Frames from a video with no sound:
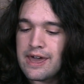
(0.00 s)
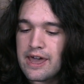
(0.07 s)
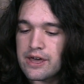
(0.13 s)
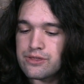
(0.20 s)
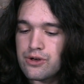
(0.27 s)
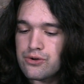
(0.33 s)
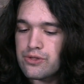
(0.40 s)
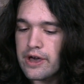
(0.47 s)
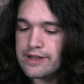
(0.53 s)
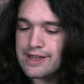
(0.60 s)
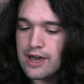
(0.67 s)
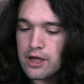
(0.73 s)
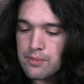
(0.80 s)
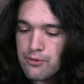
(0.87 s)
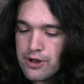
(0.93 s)
And load line
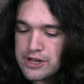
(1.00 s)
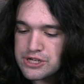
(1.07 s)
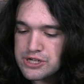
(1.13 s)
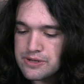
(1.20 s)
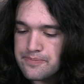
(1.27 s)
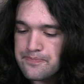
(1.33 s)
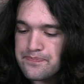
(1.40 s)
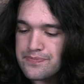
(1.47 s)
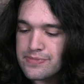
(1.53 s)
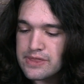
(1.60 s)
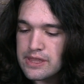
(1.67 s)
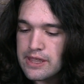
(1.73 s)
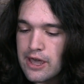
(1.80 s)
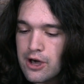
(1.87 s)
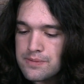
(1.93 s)
calibration
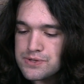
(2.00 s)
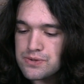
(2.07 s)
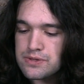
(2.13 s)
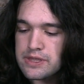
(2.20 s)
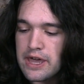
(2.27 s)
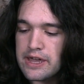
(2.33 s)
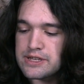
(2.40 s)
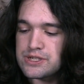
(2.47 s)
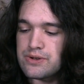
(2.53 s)
helps with that.